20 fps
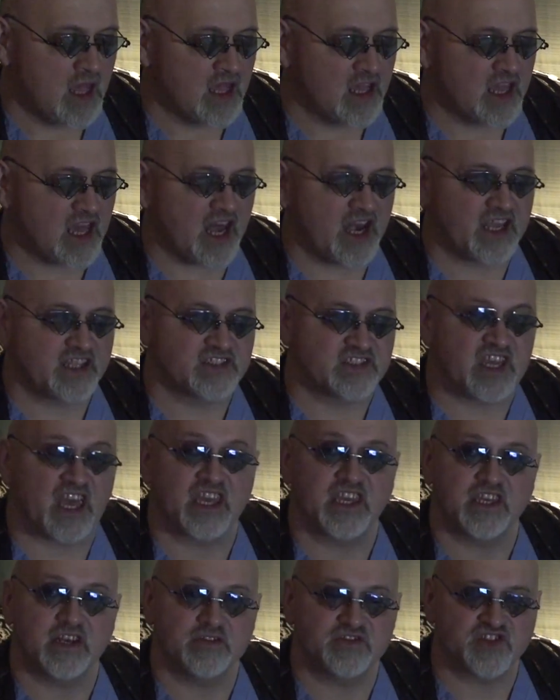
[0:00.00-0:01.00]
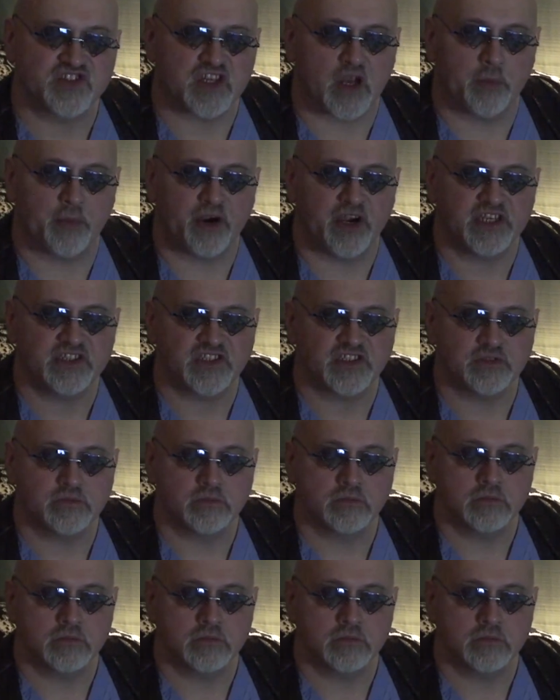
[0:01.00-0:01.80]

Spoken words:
You got executive summaries,